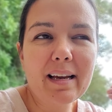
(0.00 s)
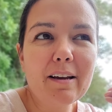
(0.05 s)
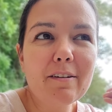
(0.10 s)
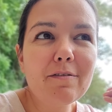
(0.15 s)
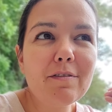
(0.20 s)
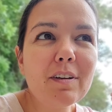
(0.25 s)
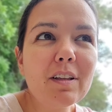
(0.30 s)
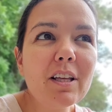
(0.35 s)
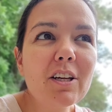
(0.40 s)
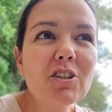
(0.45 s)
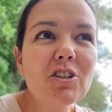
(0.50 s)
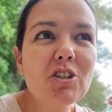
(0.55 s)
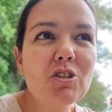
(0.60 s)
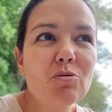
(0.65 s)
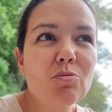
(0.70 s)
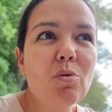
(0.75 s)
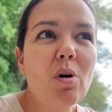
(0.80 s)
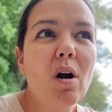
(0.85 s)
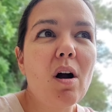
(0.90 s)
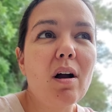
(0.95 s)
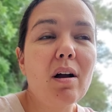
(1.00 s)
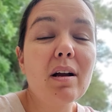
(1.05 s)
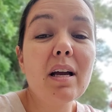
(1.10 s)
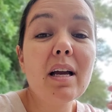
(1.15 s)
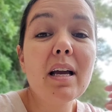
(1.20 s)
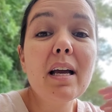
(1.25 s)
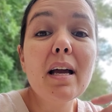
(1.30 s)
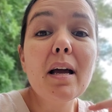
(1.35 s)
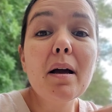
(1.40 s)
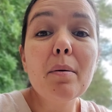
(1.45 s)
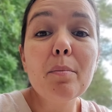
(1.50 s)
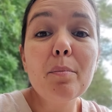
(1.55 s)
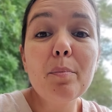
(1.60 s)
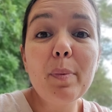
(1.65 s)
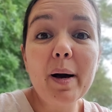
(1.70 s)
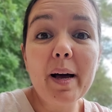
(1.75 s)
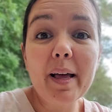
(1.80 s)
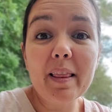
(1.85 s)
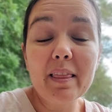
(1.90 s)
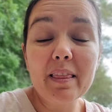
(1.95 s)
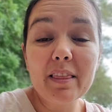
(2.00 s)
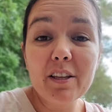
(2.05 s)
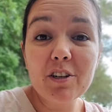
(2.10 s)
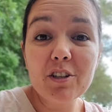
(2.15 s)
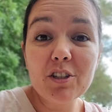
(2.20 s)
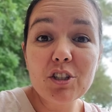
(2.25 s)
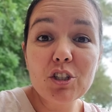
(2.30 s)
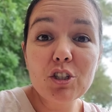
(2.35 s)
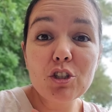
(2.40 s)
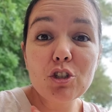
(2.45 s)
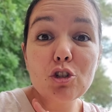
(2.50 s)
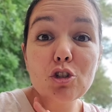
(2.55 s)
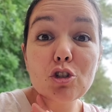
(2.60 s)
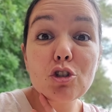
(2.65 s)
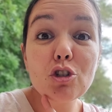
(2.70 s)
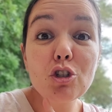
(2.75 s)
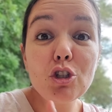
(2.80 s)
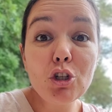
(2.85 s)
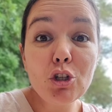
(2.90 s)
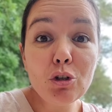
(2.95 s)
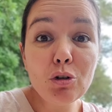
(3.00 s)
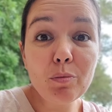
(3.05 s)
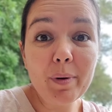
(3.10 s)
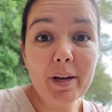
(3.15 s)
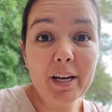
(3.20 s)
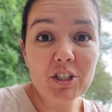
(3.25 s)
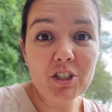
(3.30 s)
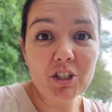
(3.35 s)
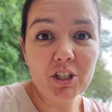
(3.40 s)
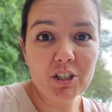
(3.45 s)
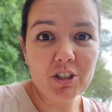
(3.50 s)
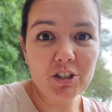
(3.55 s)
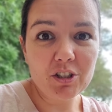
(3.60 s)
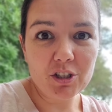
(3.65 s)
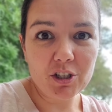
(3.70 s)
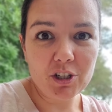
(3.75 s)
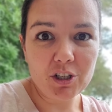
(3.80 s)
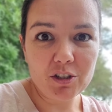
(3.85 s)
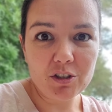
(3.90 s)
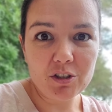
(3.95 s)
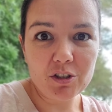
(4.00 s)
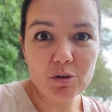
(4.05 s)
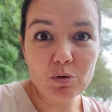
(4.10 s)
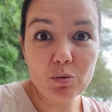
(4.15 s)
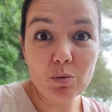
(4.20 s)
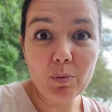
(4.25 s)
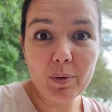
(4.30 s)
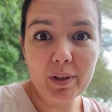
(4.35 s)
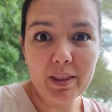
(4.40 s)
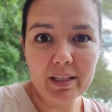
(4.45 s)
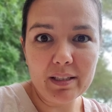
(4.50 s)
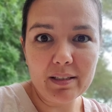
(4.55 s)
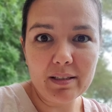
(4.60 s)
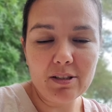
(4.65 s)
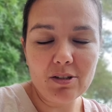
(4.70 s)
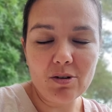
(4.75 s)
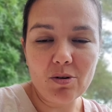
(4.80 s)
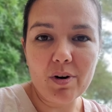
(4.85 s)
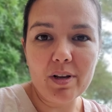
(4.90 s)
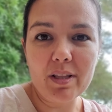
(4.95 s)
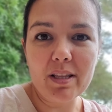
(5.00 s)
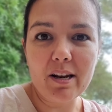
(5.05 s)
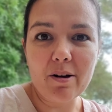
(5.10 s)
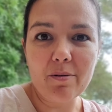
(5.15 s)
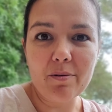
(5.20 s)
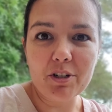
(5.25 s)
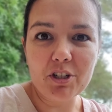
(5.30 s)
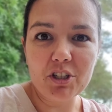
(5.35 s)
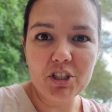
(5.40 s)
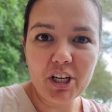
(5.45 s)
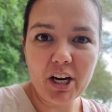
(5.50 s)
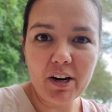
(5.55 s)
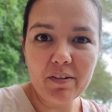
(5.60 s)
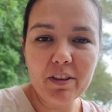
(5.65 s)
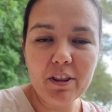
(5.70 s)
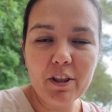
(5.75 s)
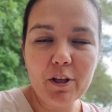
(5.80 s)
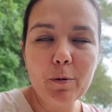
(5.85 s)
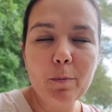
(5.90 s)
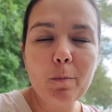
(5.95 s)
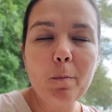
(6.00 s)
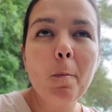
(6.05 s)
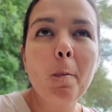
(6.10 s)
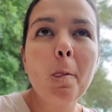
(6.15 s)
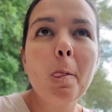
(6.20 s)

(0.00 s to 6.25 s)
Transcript: I feel like she's wrong. But there's two major concerns with this story that I want to share with you.